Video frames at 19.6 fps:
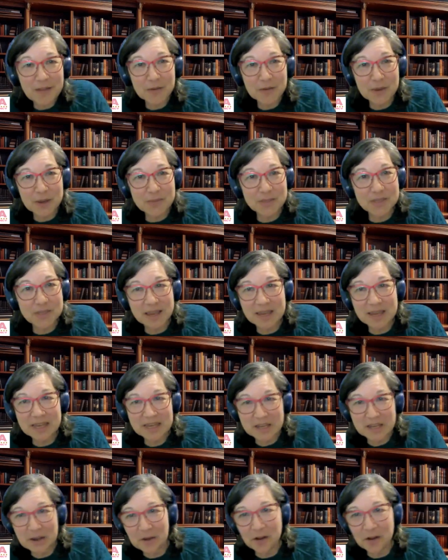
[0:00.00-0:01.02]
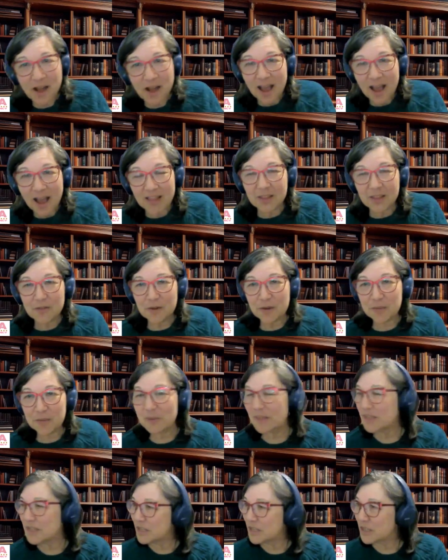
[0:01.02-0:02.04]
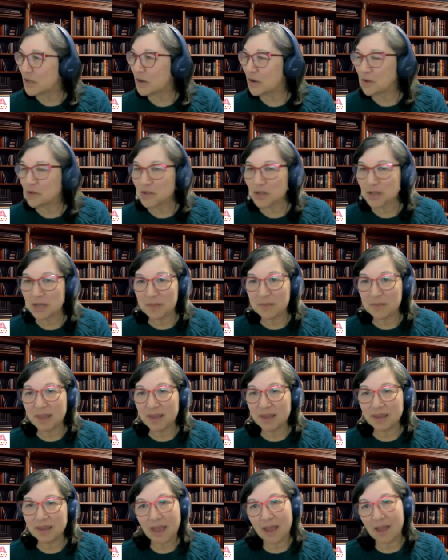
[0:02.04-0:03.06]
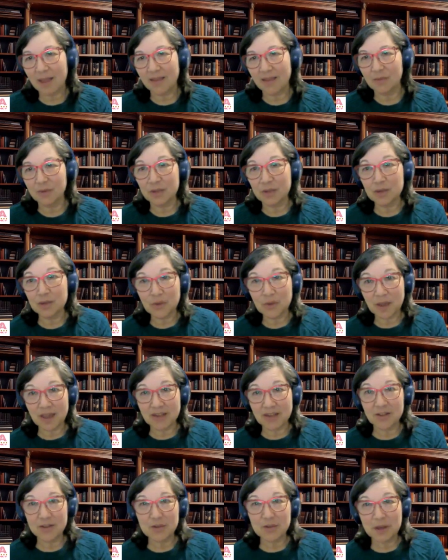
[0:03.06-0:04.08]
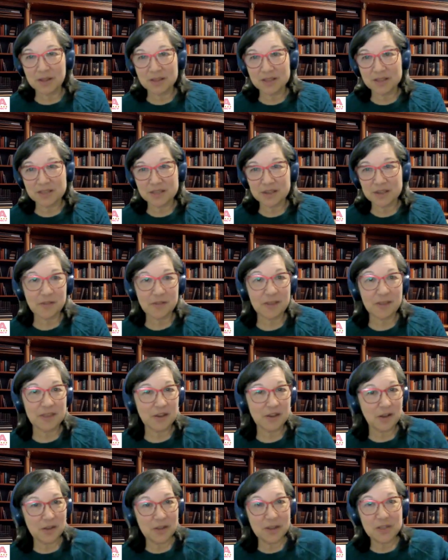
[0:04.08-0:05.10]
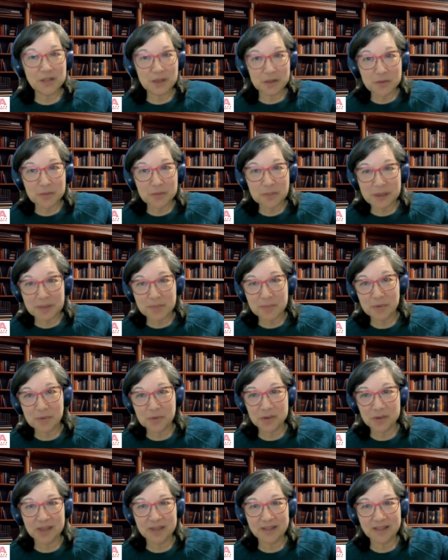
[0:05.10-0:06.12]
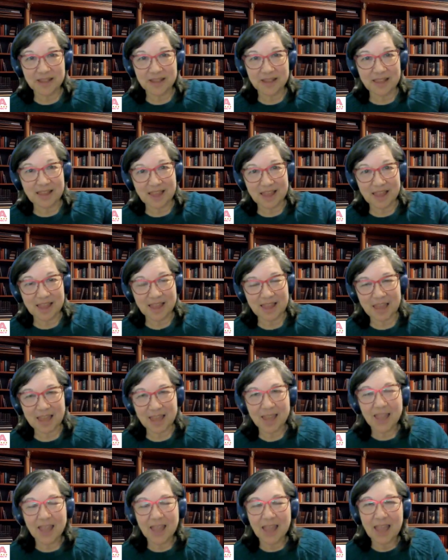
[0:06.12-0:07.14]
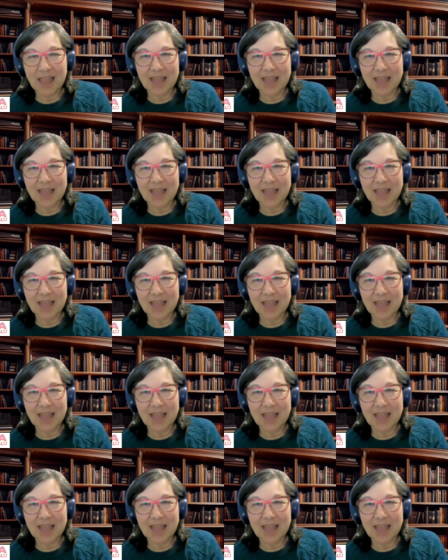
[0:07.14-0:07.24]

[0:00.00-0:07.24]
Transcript: you have a website. I love our business coach, and I'm like, yeah, well, you know how to do all this stuff, and then all these other people who are like, la la la la la,